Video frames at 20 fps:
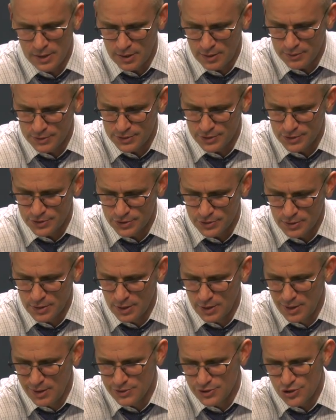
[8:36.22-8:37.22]
know, we just
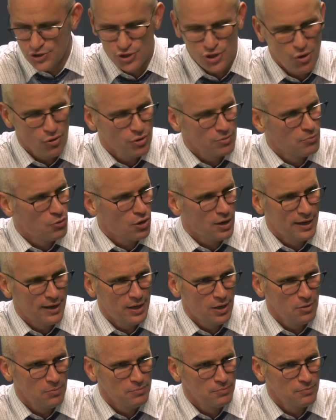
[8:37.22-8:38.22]
showed him more
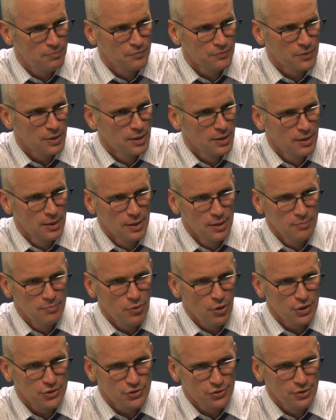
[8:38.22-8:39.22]
help.
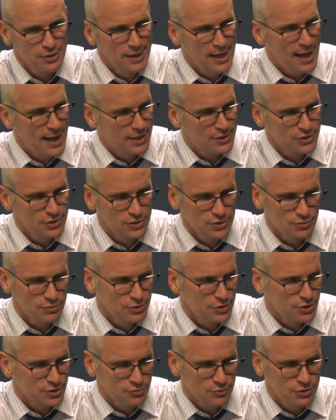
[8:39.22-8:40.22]
Ball screen actions, we
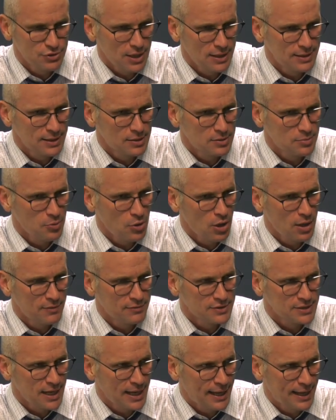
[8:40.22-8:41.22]
tried to get the ball out of
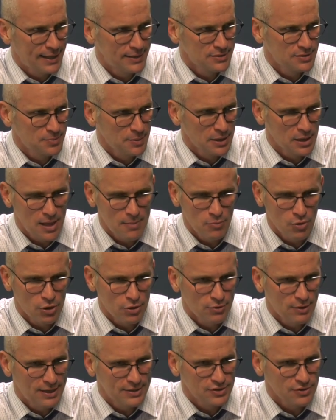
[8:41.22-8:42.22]
his hands, be a lot more
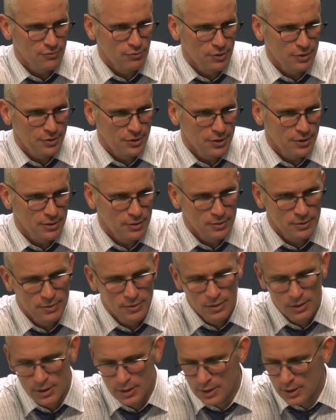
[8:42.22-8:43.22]
aggressive with it, and
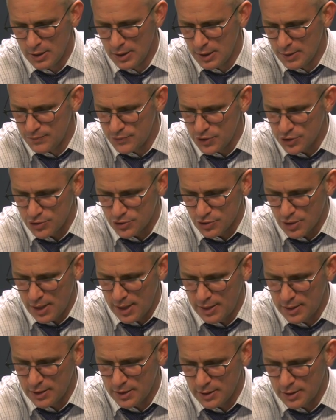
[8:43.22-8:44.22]
just
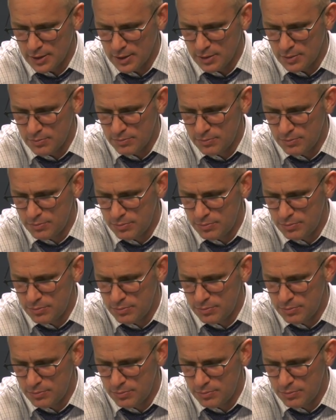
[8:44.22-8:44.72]
try to,